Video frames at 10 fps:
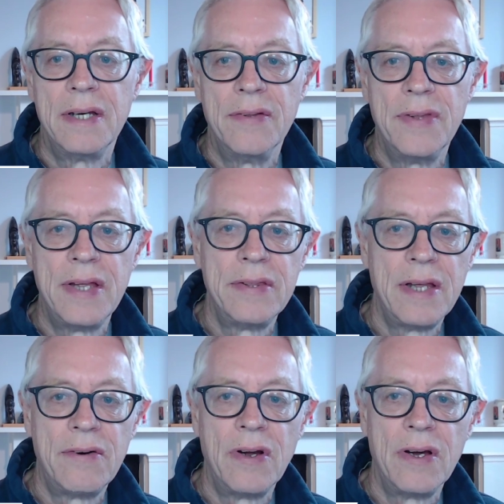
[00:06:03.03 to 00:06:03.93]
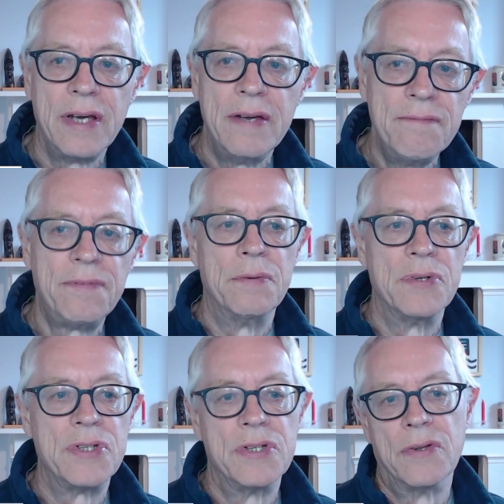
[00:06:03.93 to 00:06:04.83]
and then there are
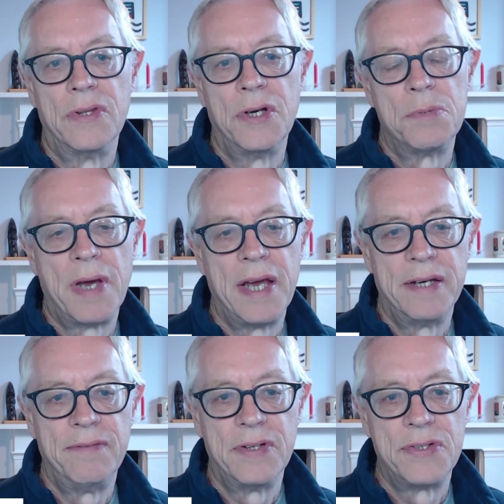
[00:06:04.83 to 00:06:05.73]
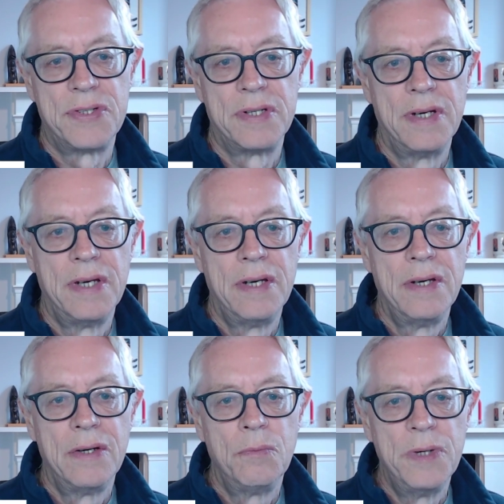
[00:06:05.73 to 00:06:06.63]
influences on those behaviours.
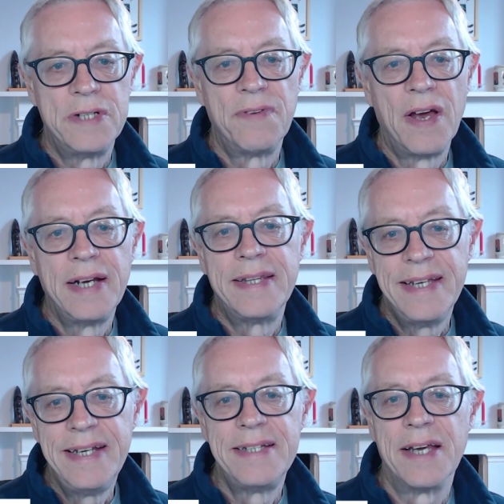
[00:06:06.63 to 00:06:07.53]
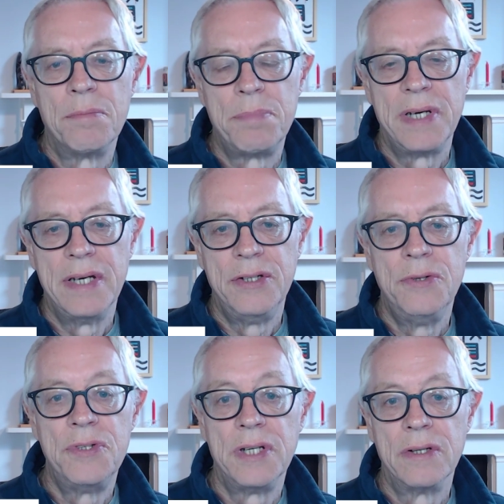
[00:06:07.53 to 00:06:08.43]
We divide these up
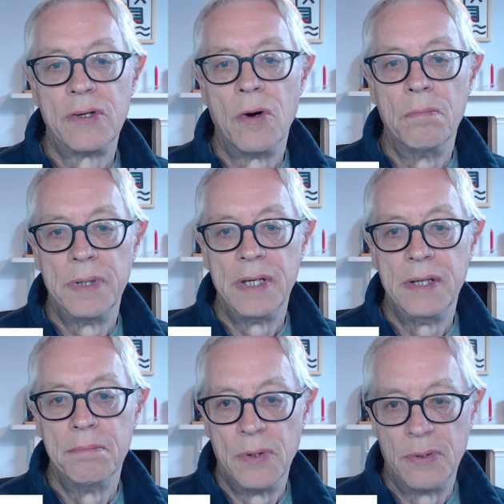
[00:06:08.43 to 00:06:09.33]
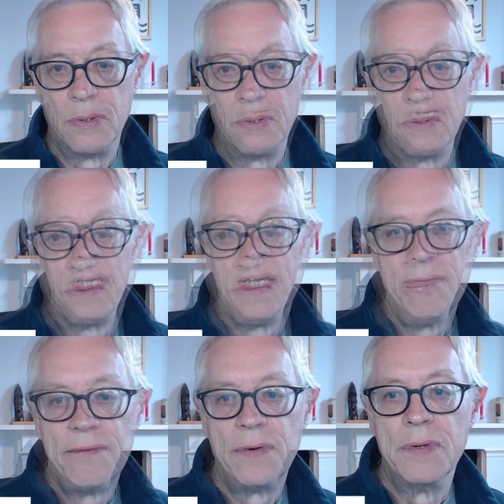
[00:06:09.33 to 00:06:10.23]
using the C O M B model.
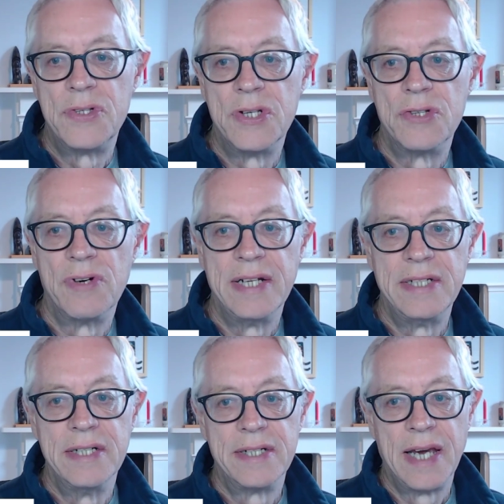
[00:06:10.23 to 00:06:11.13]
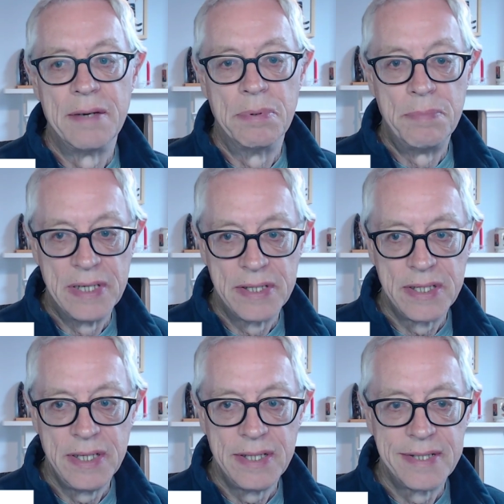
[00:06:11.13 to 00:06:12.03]
Influences relating to
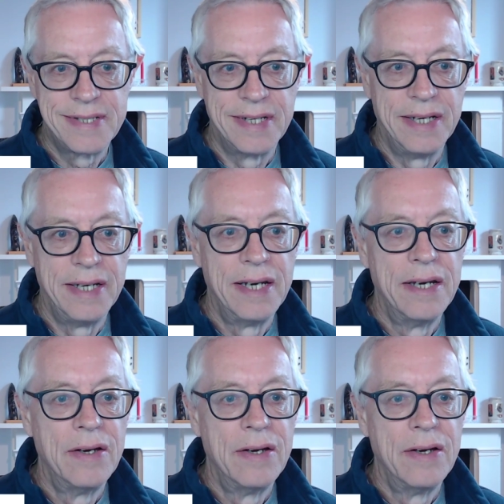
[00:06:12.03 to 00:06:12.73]
capability, C,